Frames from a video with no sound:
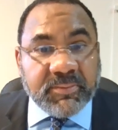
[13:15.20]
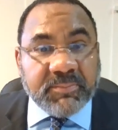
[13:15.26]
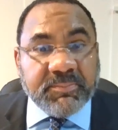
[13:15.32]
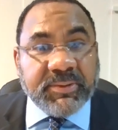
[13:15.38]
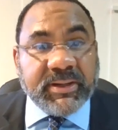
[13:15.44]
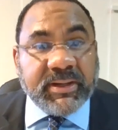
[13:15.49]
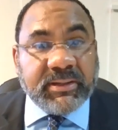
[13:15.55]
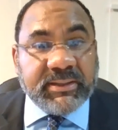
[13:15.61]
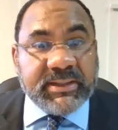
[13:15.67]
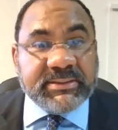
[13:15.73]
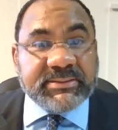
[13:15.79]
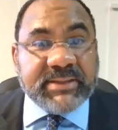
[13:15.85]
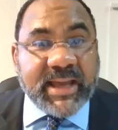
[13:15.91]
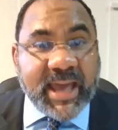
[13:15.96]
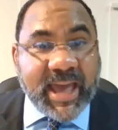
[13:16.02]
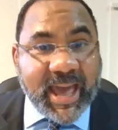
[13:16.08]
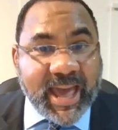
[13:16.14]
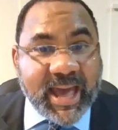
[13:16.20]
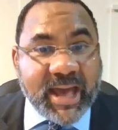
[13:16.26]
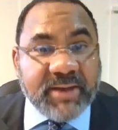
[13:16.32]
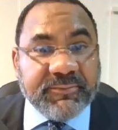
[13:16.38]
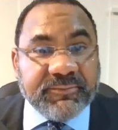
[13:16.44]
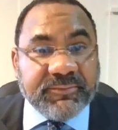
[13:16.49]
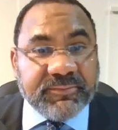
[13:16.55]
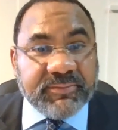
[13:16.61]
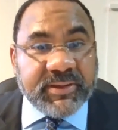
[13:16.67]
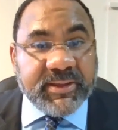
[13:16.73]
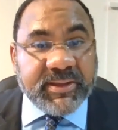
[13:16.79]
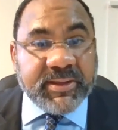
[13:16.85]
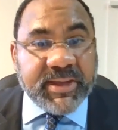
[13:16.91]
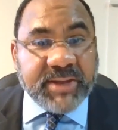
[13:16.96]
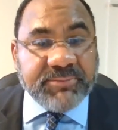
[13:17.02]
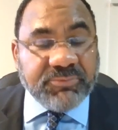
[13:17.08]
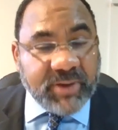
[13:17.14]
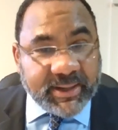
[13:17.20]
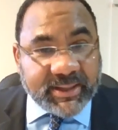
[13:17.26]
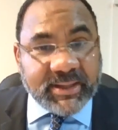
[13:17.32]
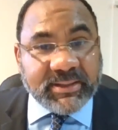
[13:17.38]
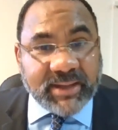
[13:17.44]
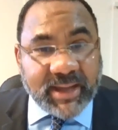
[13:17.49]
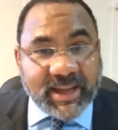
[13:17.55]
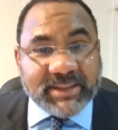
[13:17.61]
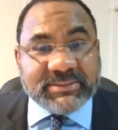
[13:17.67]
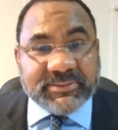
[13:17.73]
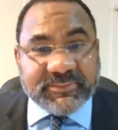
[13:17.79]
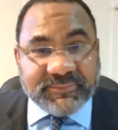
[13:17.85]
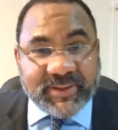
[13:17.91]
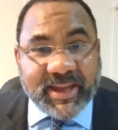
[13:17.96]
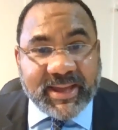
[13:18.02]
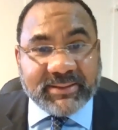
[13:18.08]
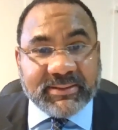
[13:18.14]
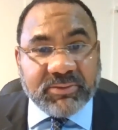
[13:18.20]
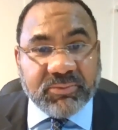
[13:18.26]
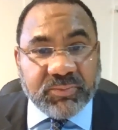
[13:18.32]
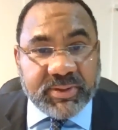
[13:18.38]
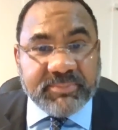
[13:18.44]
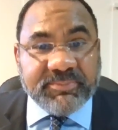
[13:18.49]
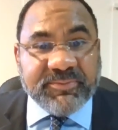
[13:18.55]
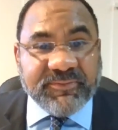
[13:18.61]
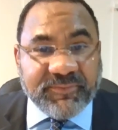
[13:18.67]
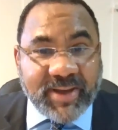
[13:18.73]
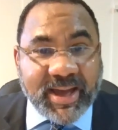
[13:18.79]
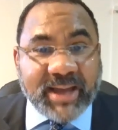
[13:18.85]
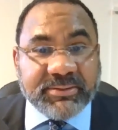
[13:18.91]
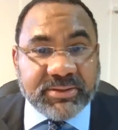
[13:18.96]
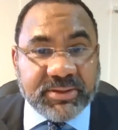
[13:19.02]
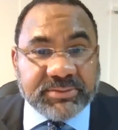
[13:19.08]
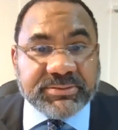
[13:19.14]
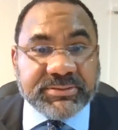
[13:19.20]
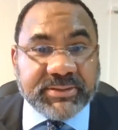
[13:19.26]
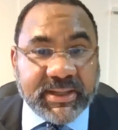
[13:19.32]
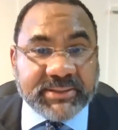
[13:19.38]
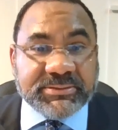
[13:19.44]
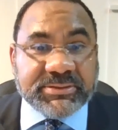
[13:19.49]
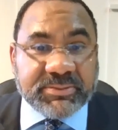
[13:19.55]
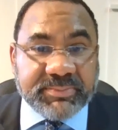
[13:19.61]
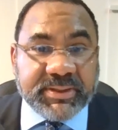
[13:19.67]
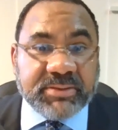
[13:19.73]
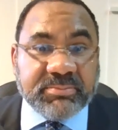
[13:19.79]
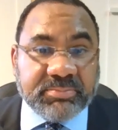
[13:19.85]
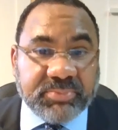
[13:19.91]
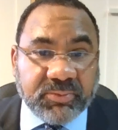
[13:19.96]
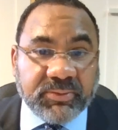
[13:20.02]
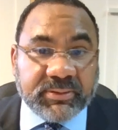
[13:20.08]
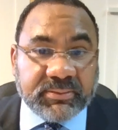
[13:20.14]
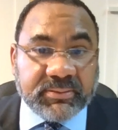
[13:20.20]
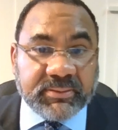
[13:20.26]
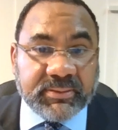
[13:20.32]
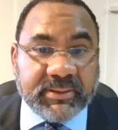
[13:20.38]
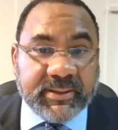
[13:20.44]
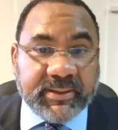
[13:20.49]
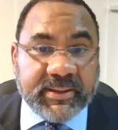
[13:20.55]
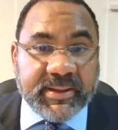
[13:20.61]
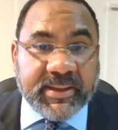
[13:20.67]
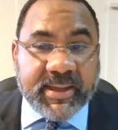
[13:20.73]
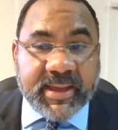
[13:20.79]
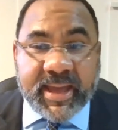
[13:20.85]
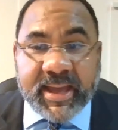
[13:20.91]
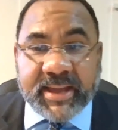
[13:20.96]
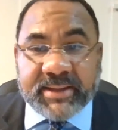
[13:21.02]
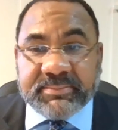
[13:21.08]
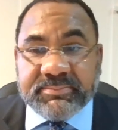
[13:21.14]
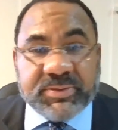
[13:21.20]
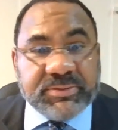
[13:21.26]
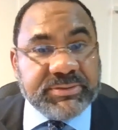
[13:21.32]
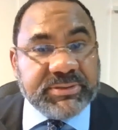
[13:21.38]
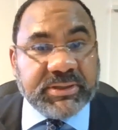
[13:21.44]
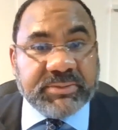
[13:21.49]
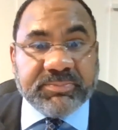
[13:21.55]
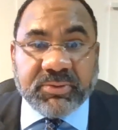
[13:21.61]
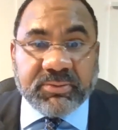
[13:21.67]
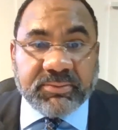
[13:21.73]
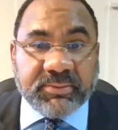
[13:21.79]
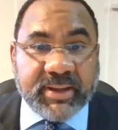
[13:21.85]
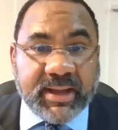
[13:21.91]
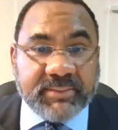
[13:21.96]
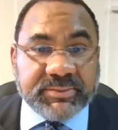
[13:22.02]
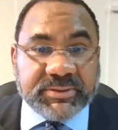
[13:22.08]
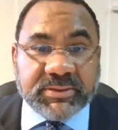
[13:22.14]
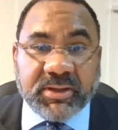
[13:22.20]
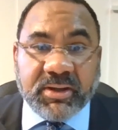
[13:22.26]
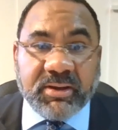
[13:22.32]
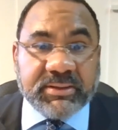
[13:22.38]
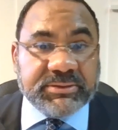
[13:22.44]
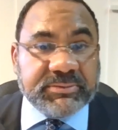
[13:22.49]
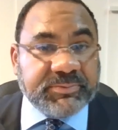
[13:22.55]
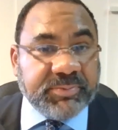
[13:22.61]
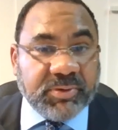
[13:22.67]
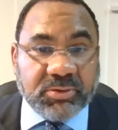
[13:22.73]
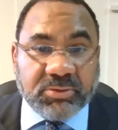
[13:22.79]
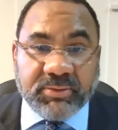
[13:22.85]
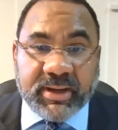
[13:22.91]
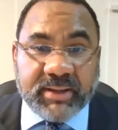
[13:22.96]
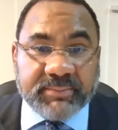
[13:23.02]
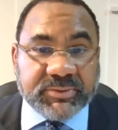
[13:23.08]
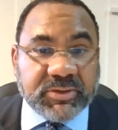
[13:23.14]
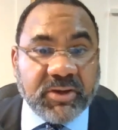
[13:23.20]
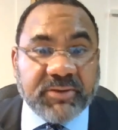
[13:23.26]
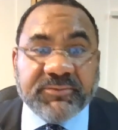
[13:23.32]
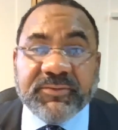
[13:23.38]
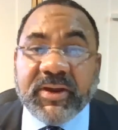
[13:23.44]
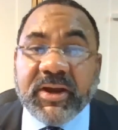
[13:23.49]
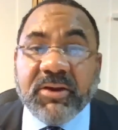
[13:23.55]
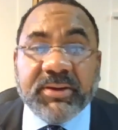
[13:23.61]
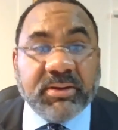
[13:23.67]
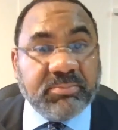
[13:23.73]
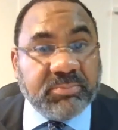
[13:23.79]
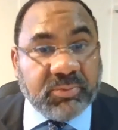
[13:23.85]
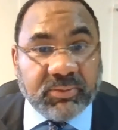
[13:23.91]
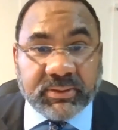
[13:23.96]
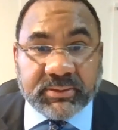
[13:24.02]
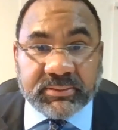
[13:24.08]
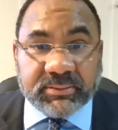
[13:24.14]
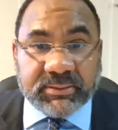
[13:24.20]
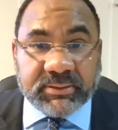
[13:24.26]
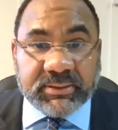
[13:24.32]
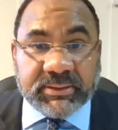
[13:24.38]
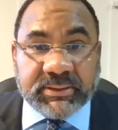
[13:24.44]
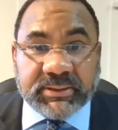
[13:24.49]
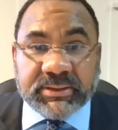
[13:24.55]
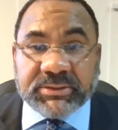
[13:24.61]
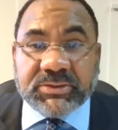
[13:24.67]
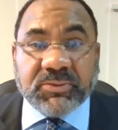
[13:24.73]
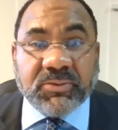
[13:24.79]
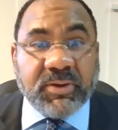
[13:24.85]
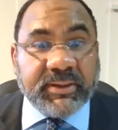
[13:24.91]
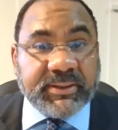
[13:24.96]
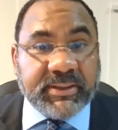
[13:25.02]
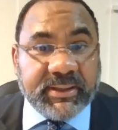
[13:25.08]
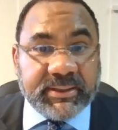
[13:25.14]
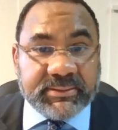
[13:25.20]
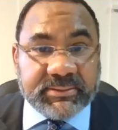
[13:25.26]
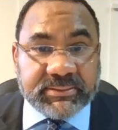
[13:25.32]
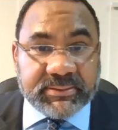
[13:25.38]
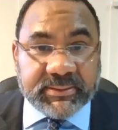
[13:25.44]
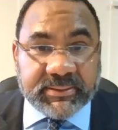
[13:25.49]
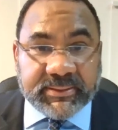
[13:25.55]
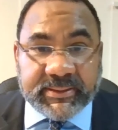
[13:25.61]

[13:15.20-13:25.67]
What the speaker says: but at least have and recognize the fact that we find those things to be important. And music programs and art programs are very important to our kids.